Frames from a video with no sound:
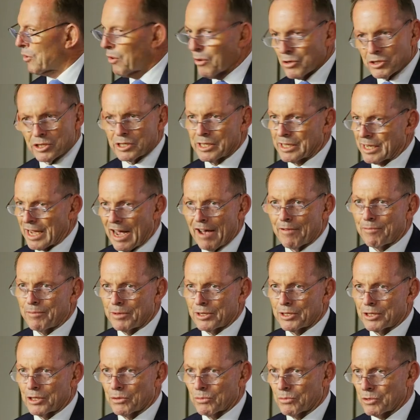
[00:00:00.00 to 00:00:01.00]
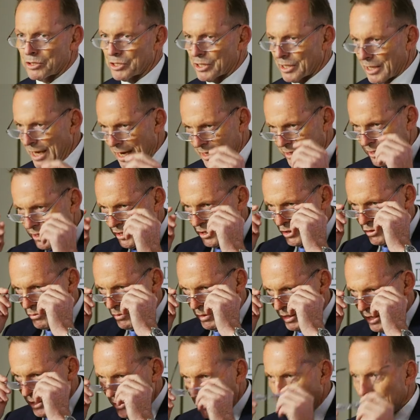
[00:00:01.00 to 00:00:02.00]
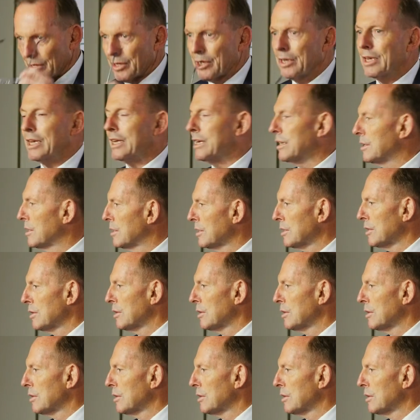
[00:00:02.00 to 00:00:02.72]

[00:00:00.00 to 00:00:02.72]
course the government that was elected in 2013